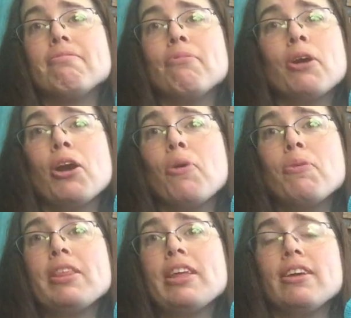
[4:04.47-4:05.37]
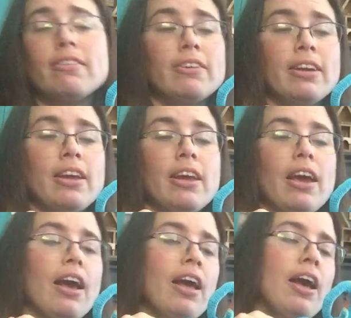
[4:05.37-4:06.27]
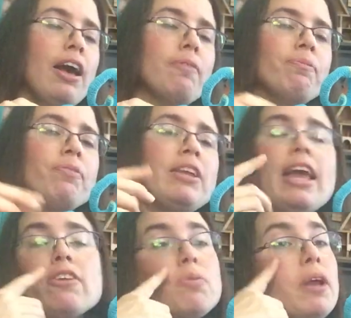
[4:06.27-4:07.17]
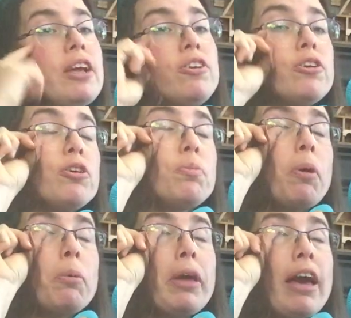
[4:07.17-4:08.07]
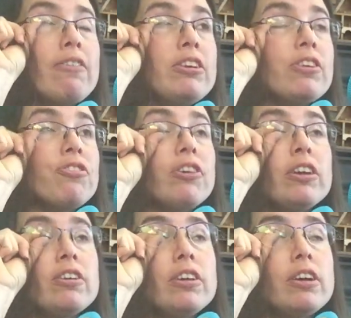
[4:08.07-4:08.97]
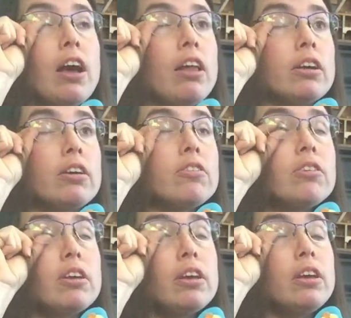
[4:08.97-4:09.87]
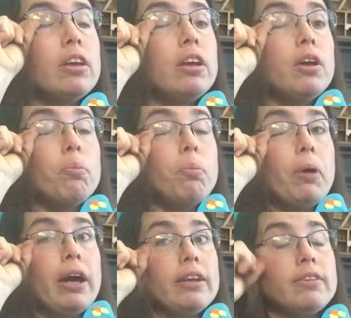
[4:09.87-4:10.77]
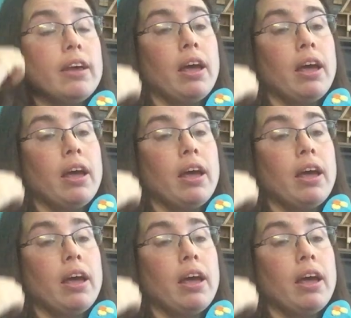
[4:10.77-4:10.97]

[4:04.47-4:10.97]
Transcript: We're going with it. The next one I do probably have different colors, but